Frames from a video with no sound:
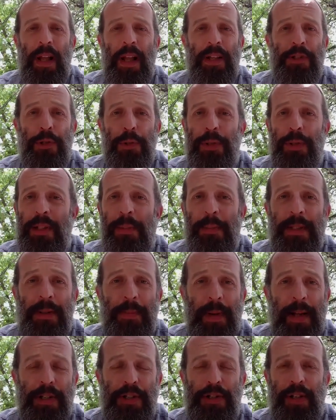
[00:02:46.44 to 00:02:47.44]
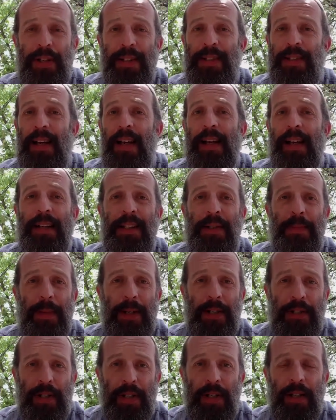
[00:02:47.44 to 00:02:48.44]
Jerusalem is mentioned, Zion is
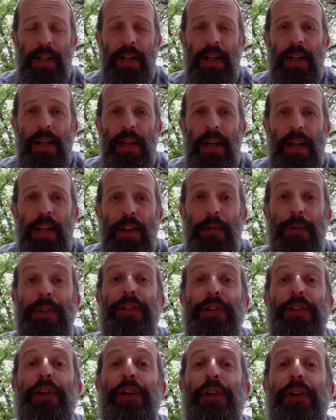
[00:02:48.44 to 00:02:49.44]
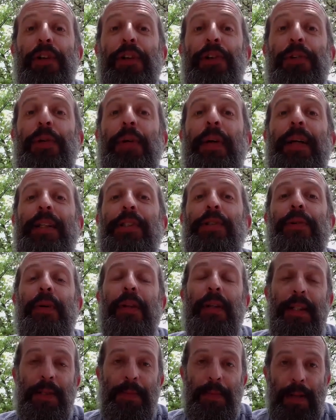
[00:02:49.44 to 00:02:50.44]
mentioned, the return to
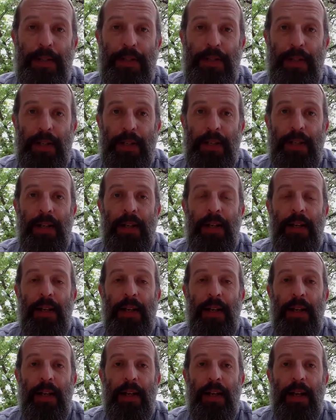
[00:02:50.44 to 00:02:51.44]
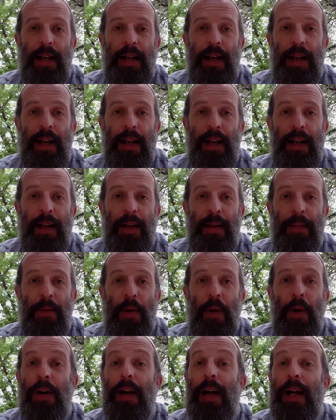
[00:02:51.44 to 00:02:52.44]
Israel is mentioned.
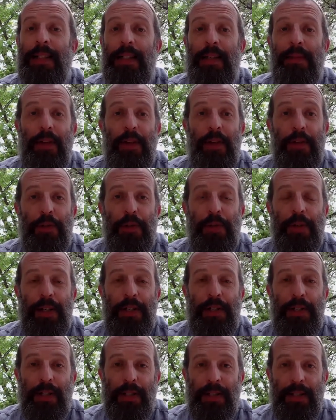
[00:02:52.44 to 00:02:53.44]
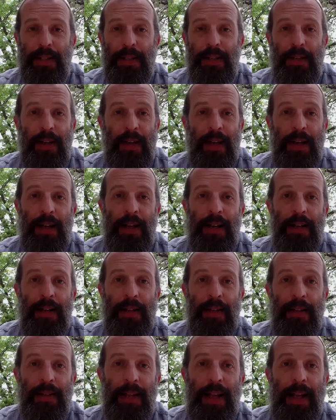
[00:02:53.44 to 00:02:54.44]
All kinds of other traditions
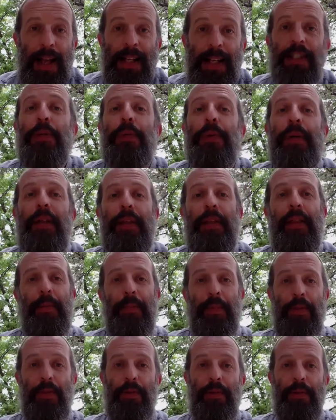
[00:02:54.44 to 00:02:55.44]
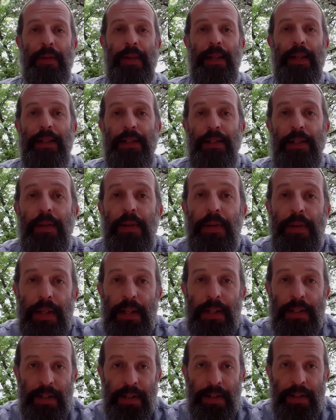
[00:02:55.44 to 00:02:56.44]
escorted them through these
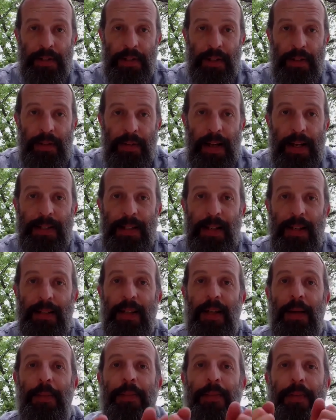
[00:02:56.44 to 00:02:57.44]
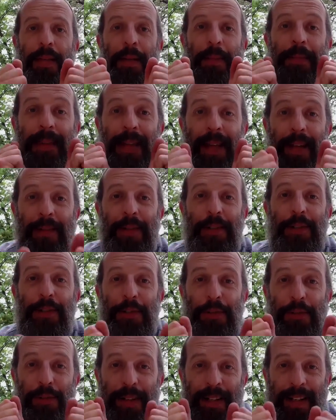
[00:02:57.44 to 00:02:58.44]
2,000 years of exile to help them never
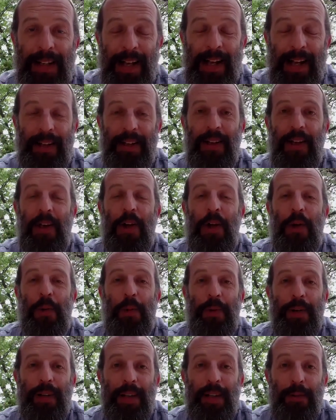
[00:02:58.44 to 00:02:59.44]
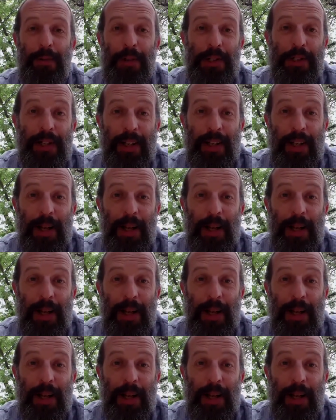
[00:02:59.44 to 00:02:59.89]
to forget where they originally